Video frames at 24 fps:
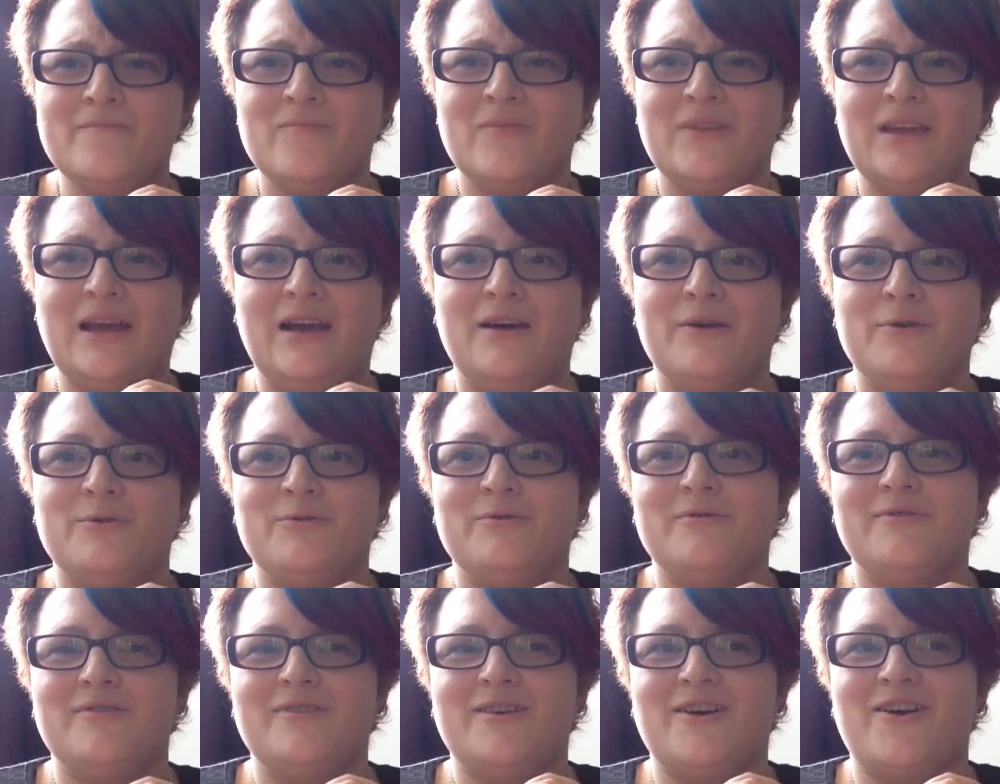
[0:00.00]

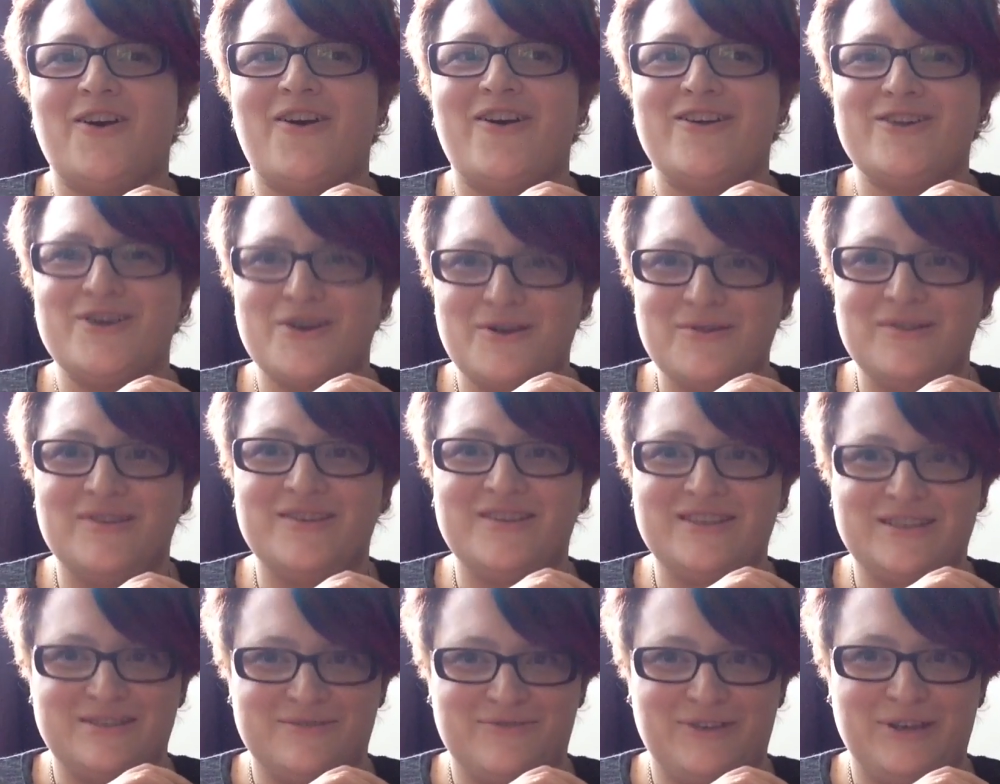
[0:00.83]
Now, I know that
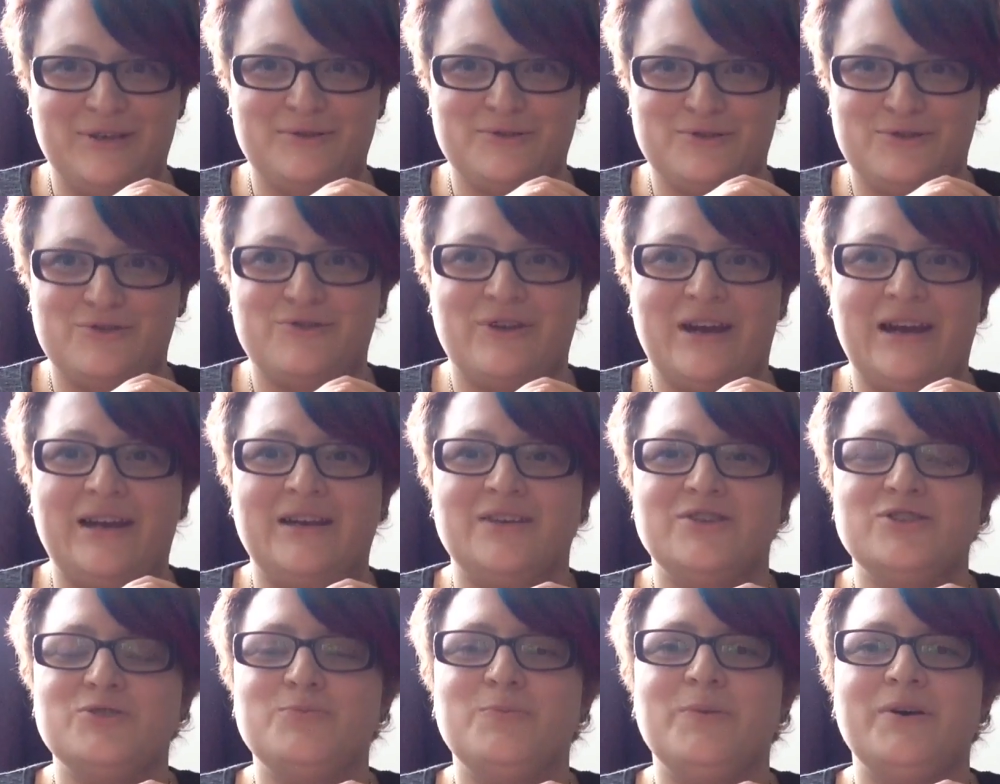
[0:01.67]
this feels
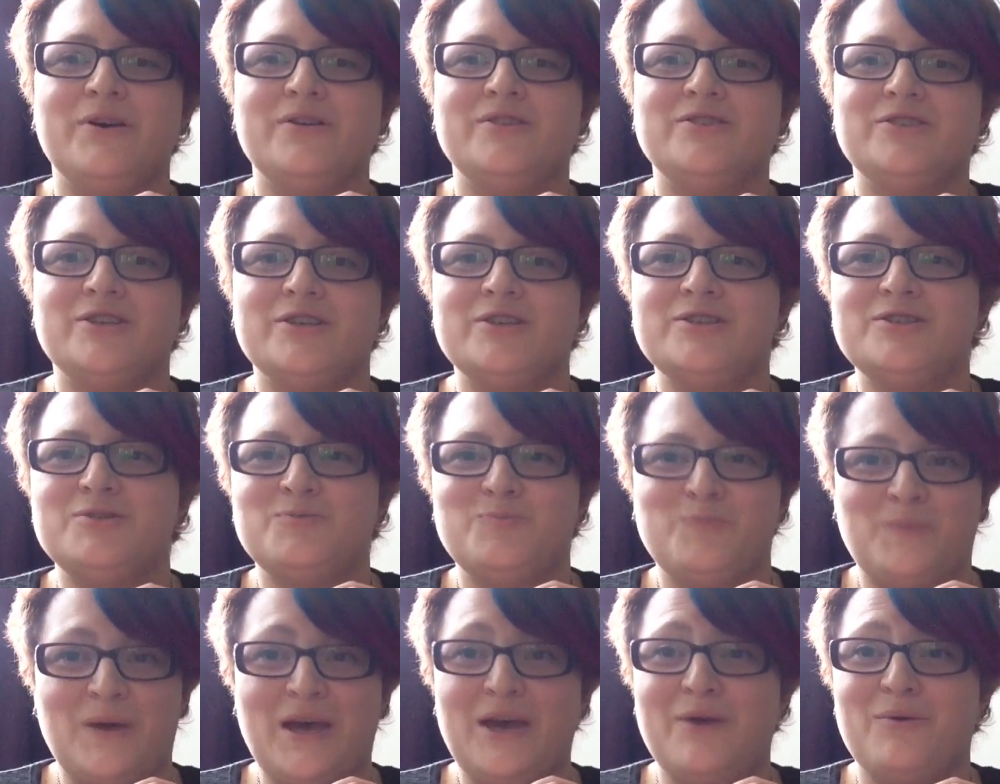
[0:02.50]
strange, but
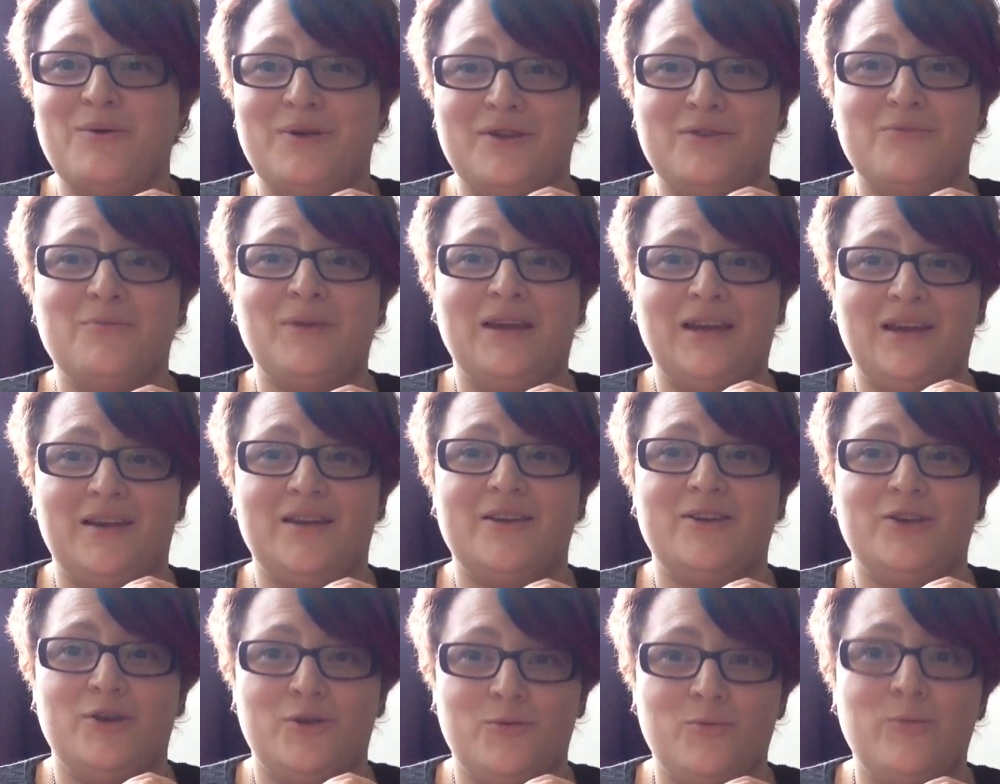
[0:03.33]
just bear with me
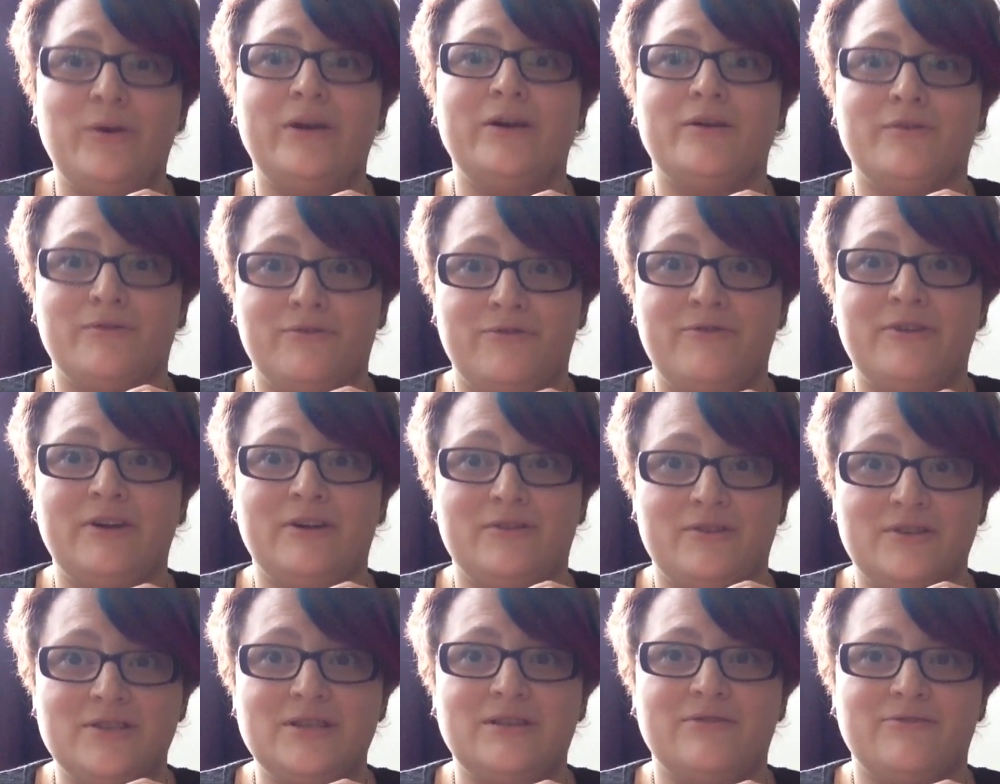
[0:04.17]
and you will feel
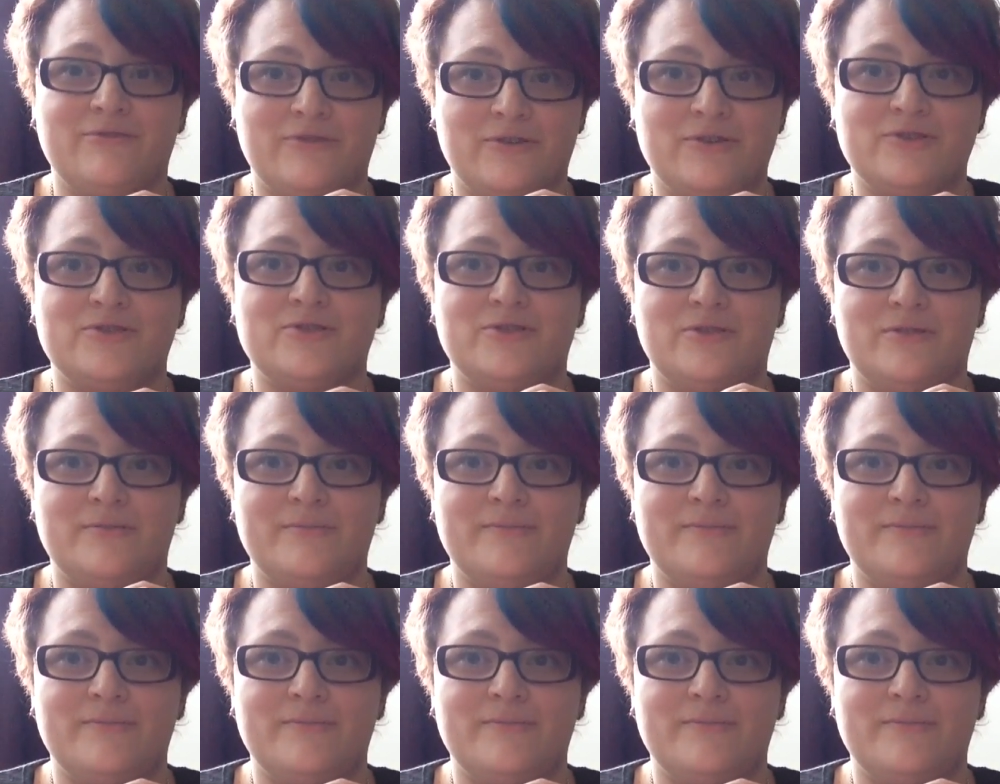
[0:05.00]
the difference.